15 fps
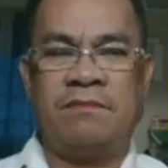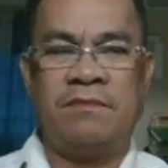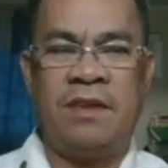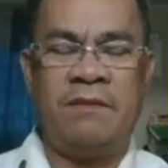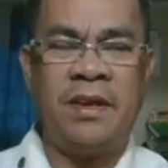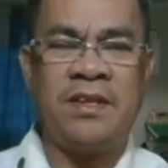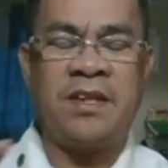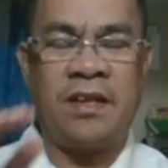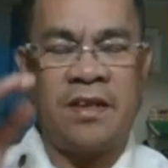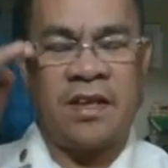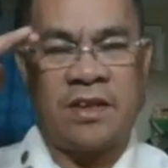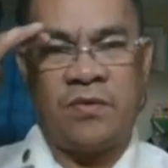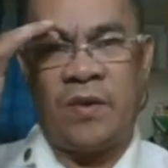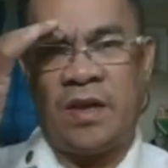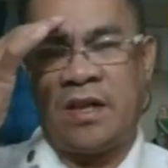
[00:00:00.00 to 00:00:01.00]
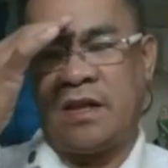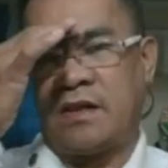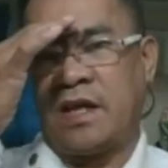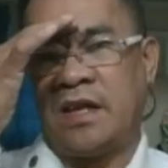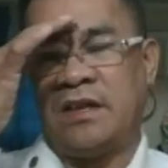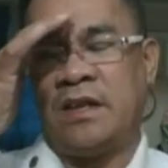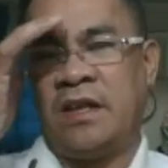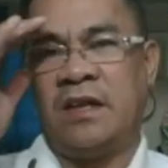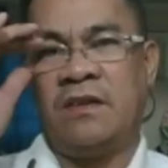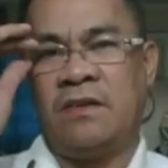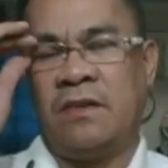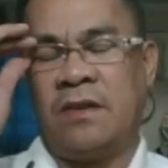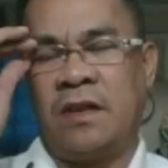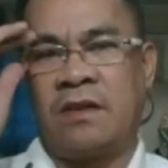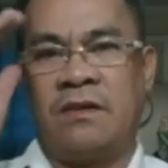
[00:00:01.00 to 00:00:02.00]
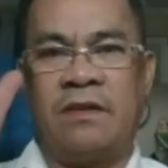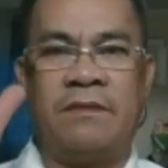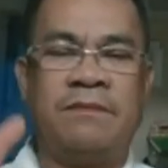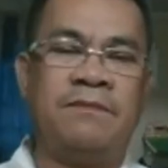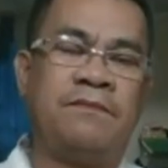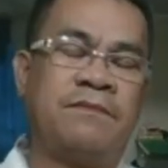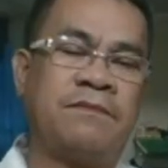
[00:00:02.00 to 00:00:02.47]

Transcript: imagine that we are riding on a curve.